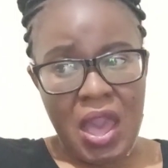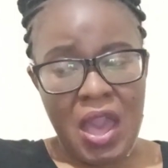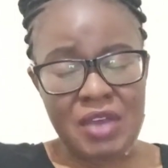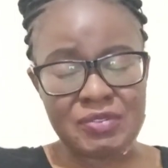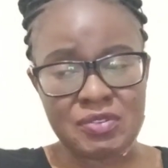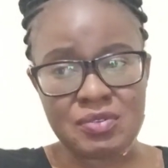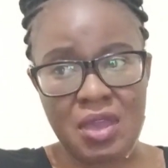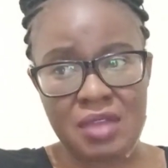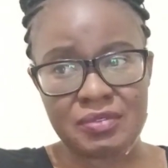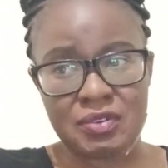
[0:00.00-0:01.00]
Have you
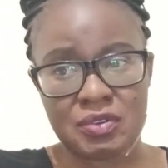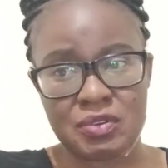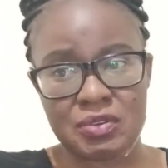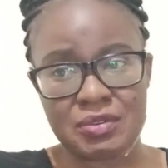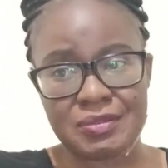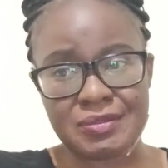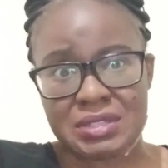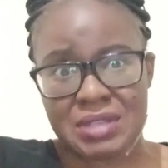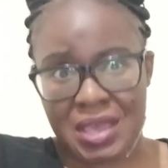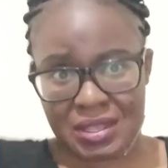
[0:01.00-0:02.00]
ever
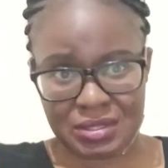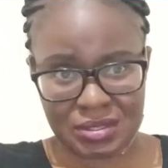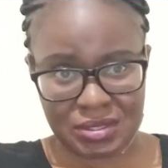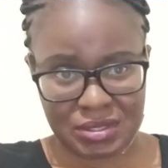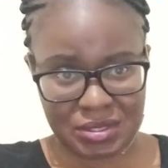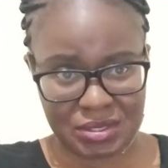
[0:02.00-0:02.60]
tensed?